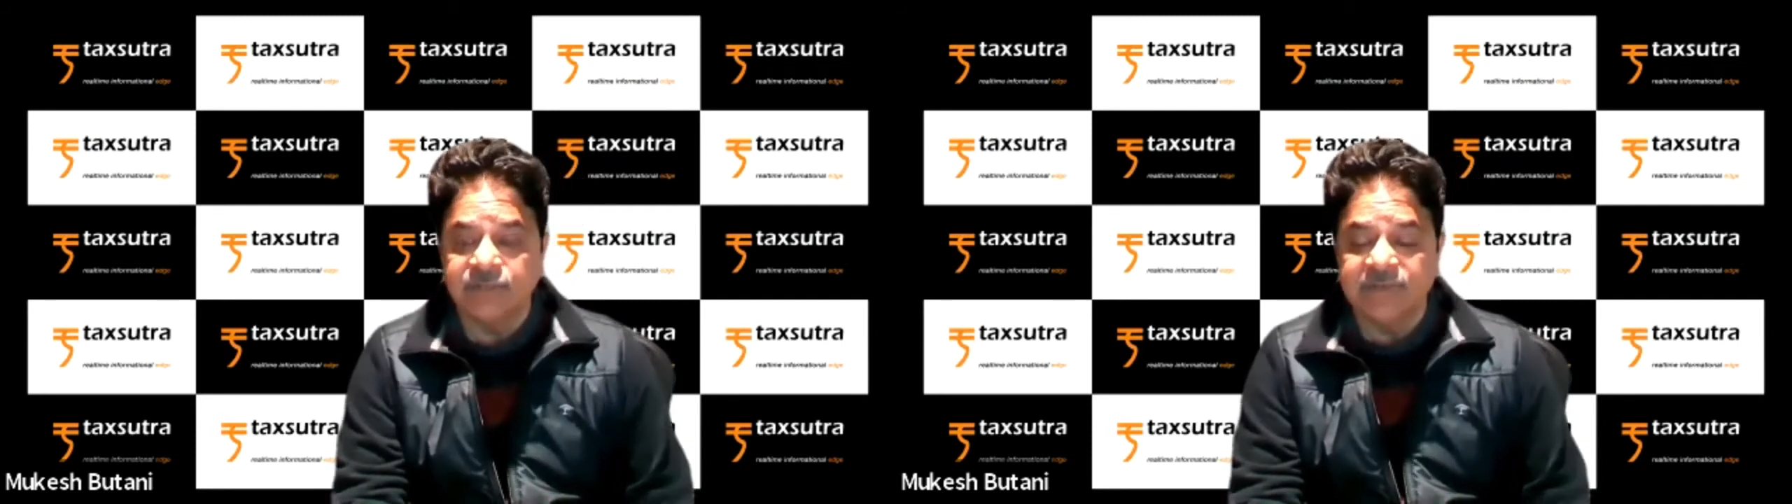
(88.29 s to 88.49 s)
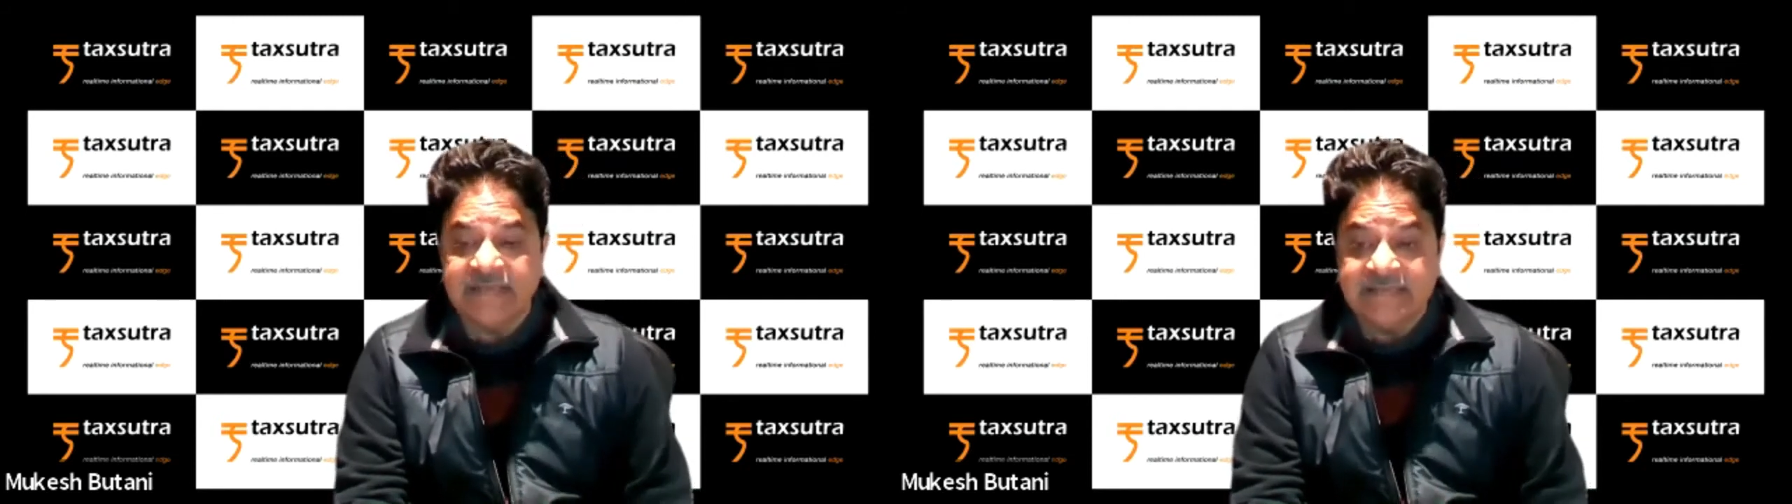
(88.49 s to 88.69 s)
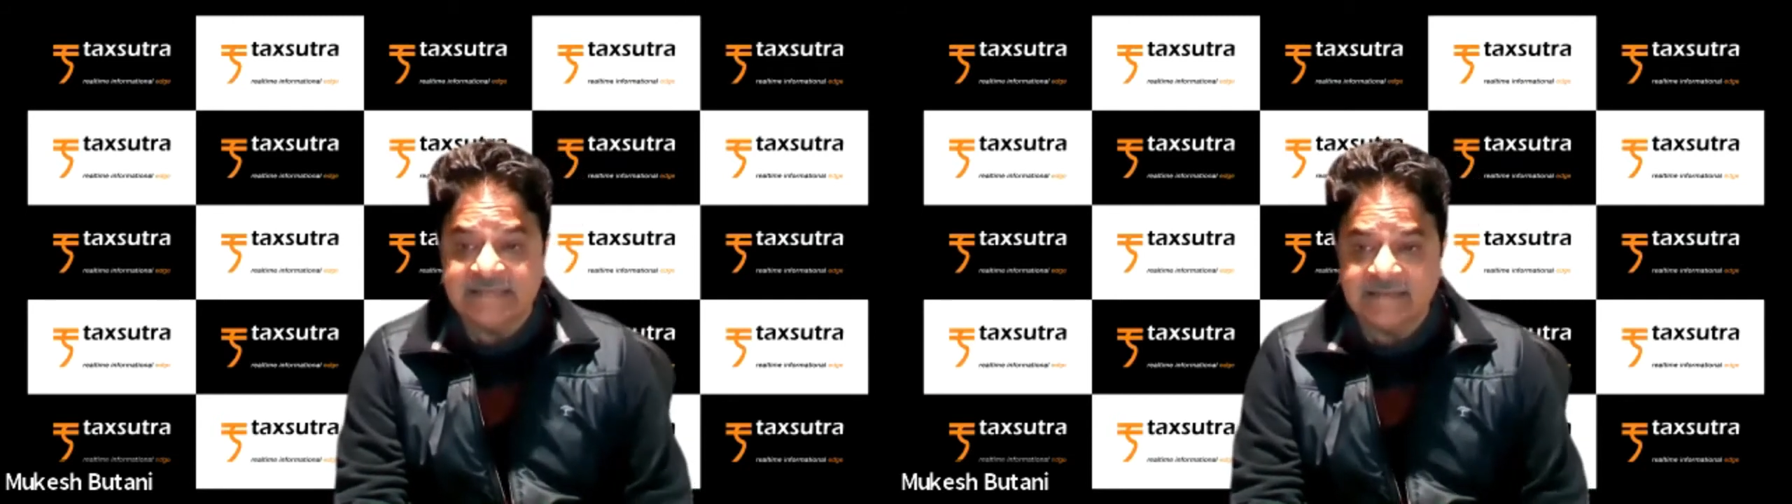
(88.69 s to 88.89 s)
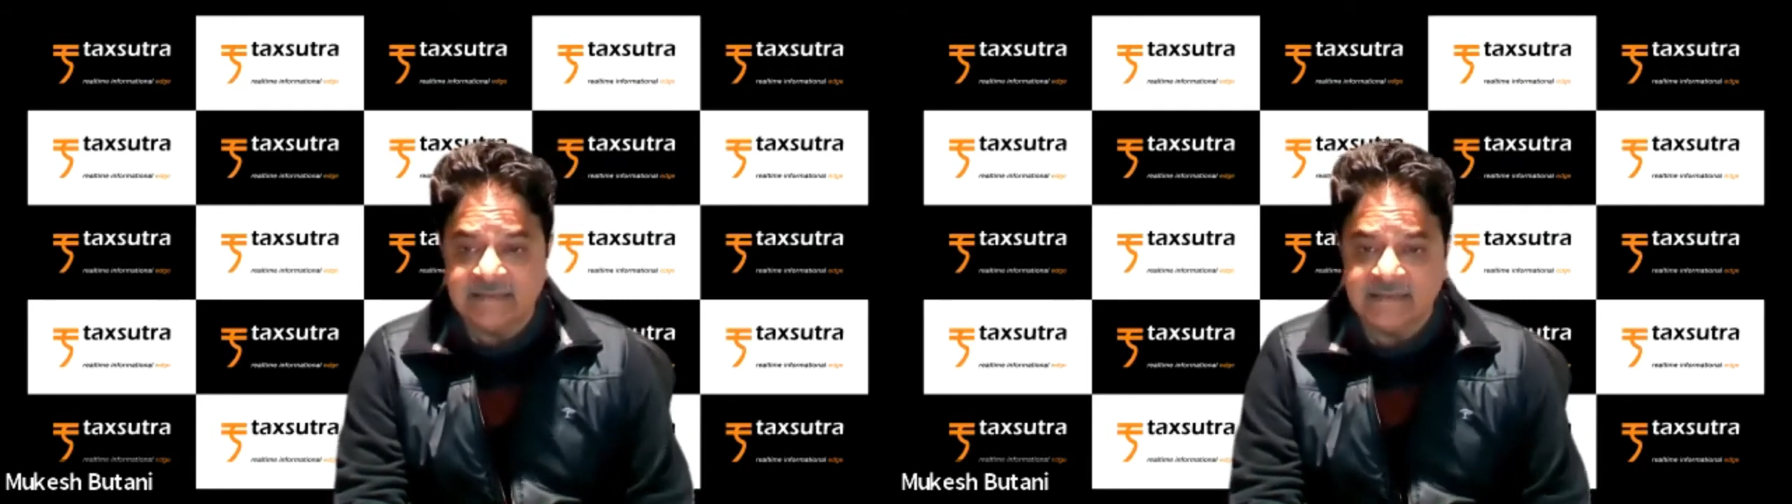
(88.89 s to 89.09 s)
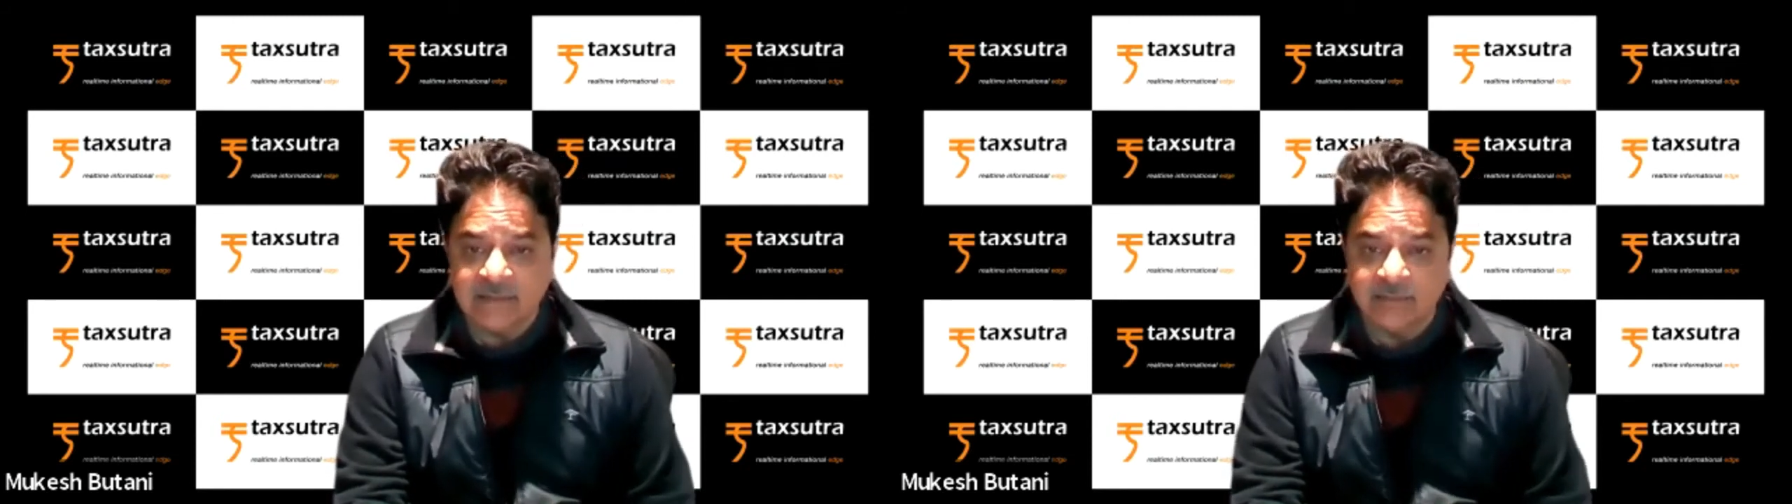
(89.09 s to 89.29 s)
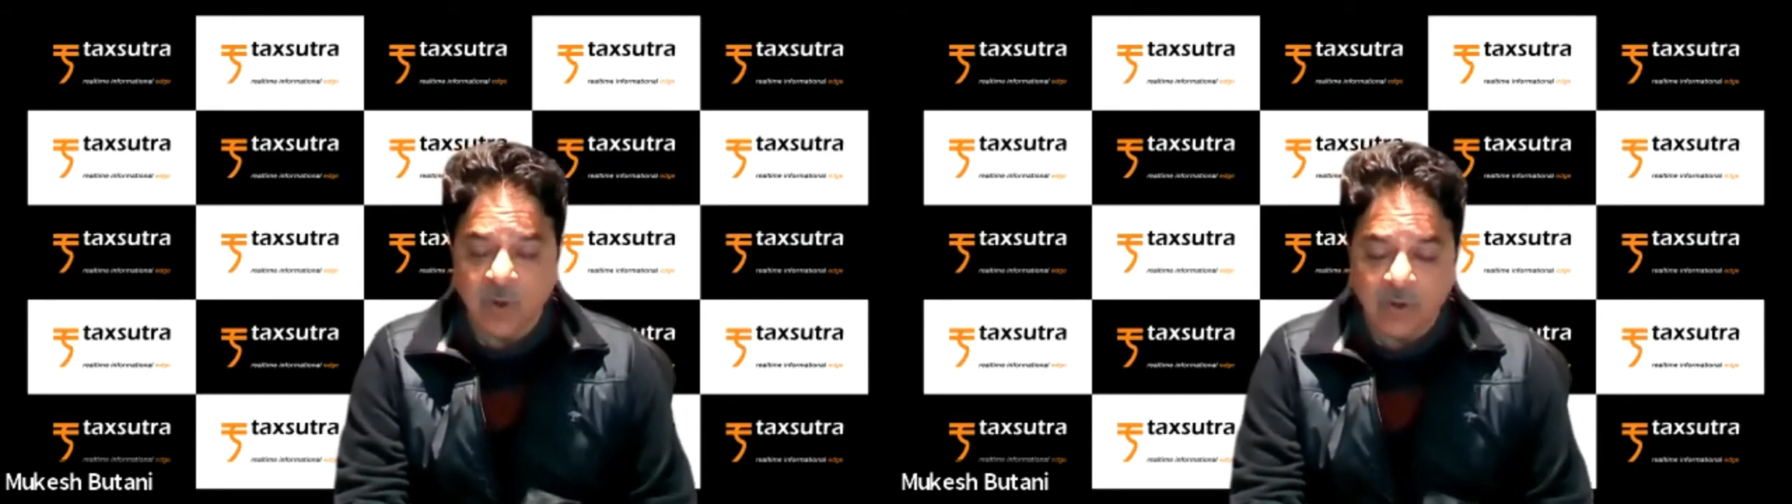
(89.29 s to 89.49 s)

of instances of